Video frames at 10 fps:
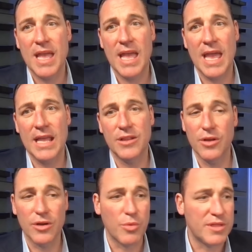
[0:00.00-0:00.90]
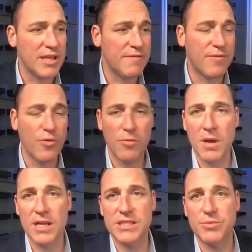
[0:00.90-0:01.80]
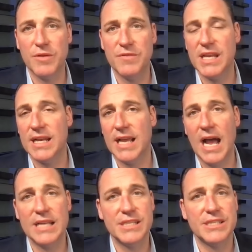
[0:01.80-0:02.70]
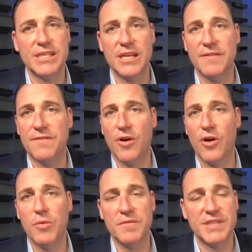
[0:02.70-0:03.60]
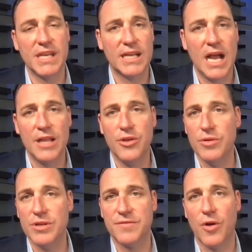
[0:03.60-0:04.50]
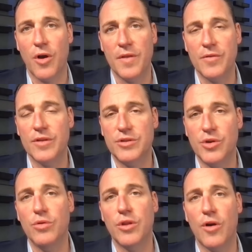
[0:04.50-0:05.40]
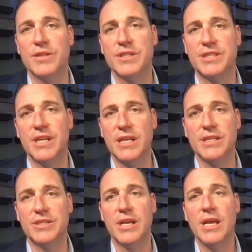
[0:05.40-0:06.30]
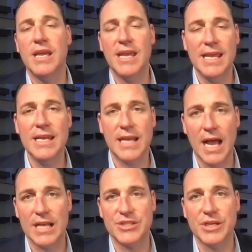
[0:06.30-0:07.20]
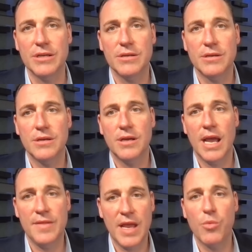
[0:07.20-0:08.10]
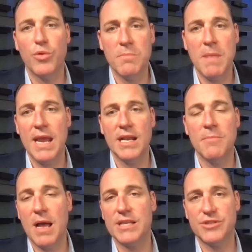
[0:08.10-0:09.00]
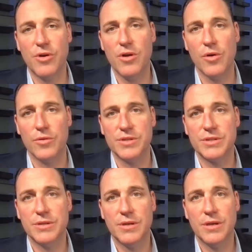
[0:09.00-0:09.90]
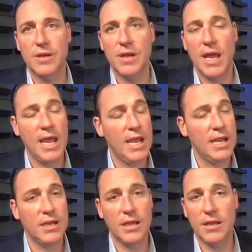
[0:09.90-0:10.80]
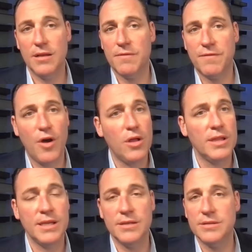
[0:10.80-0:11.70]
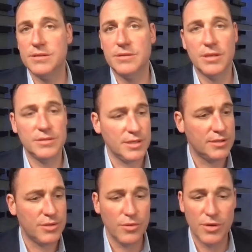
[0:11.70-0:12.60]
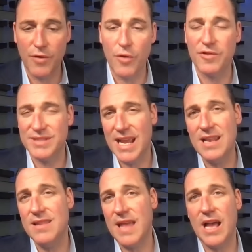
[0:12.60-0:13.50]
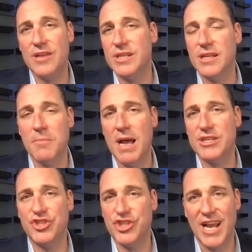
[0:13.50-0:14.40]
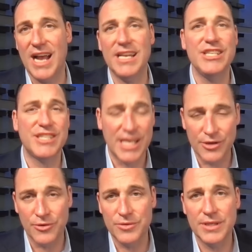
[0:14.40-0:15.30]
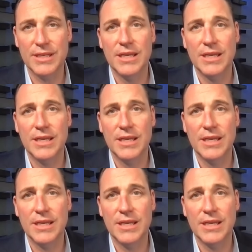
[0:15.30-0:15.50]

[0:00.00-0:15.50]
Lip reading: And look, within 4 months, we've seen Gaza City fall. We've seen Khan Yunis fall. They're the two largest cities in Gaza, and they were the main Hamas strongholds. And fallen to the tune of over 10,000 Hamas jihadis killed.